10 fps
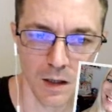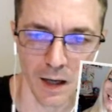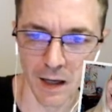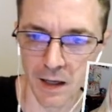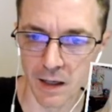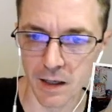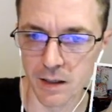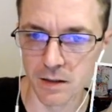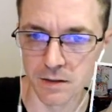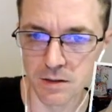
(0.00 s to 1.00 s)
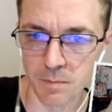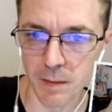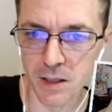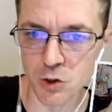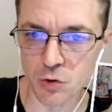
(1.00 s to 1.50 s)
And
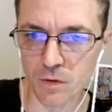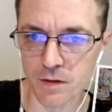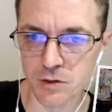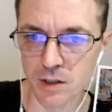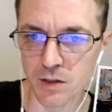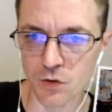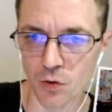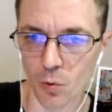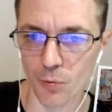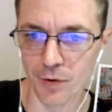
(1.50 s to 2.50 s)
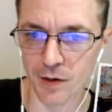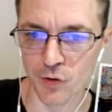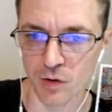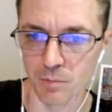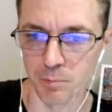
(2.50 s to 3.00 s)
making sure the chains are
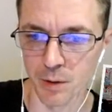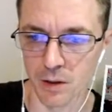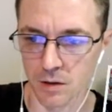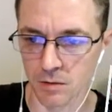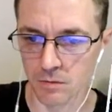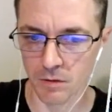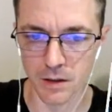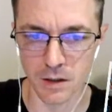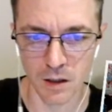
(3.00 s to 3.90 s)
nice and big, right?